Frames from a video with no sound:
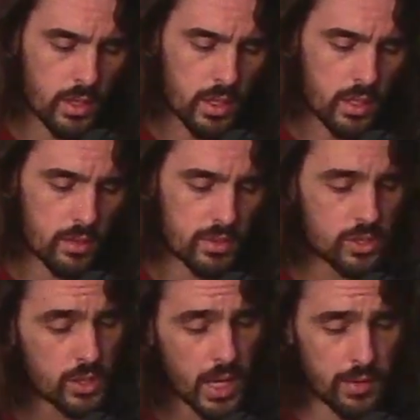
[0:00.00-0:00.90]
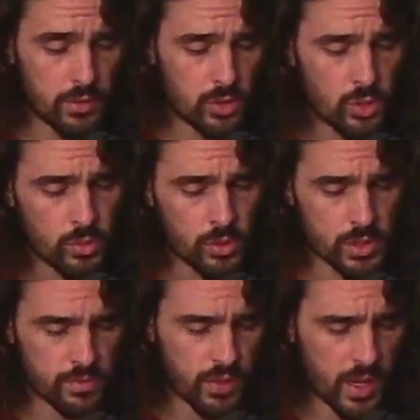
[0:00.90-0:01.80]
If he should have a numerous
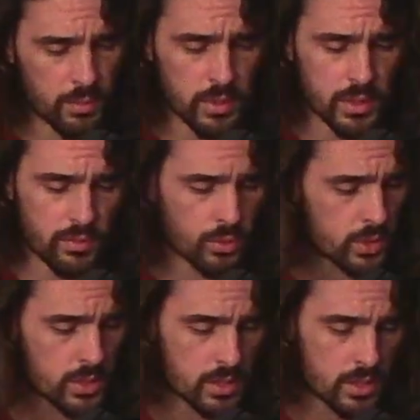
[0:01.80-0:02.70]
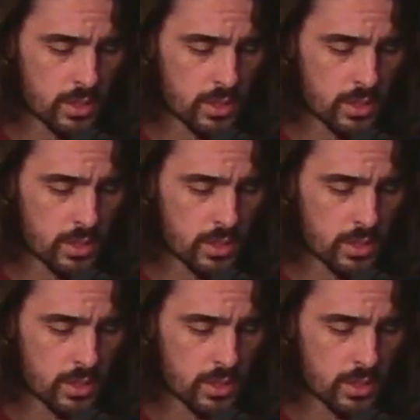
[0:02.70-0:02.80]
family, for instance,